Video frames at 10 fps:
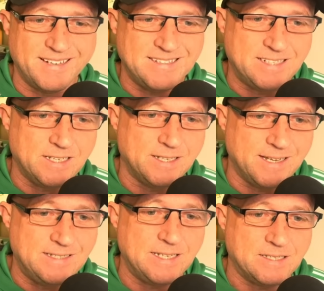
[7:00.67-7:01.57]

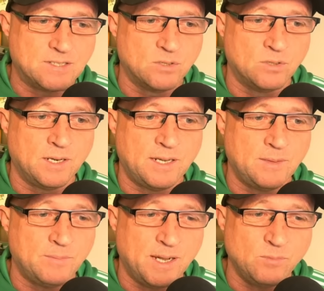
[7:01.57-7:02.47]
1990s. So
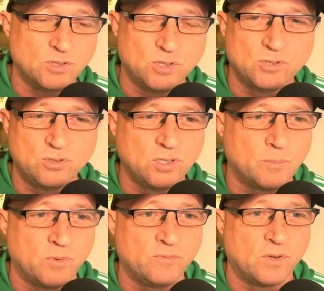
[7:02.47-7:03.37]
I'm not too sure
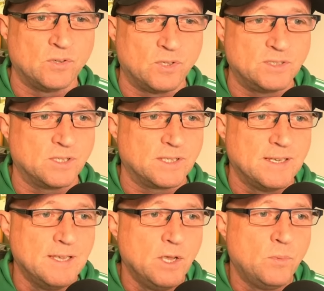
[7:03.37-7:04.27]
about Van Hooijdonk.
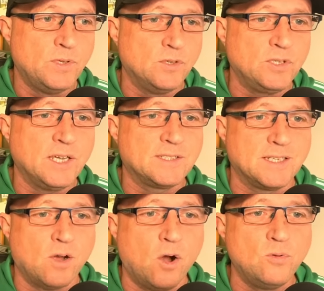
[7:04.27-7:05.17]
When you look at
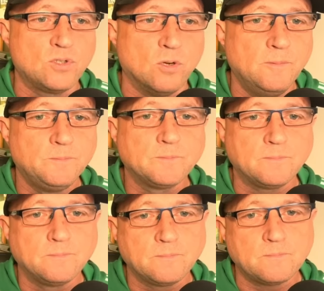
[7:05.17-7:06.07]
it also,
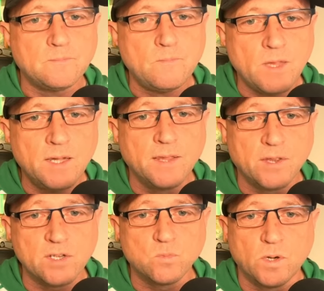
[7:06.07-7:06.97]

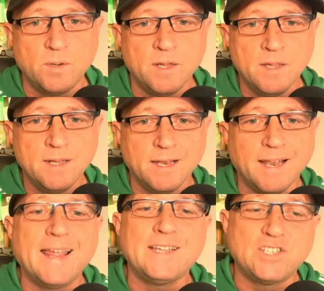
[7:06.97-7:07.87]
there is one
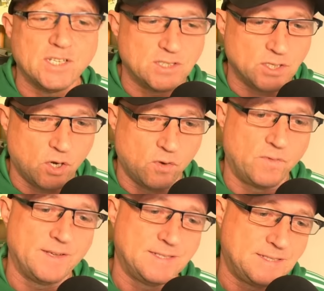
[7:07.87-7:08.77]
legend
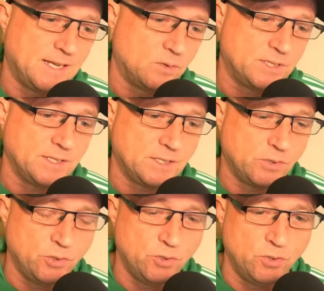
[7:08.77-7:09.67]
of Celtic
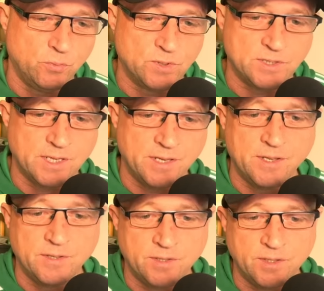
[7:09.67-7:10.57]
who was in
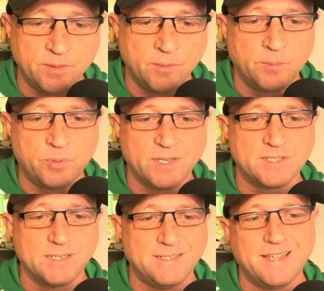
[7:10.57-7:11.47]
the
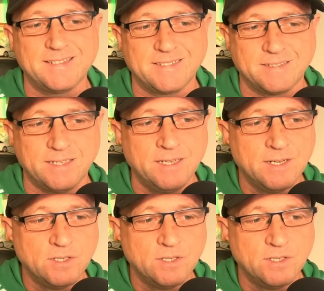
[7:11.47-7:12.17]
press yesterday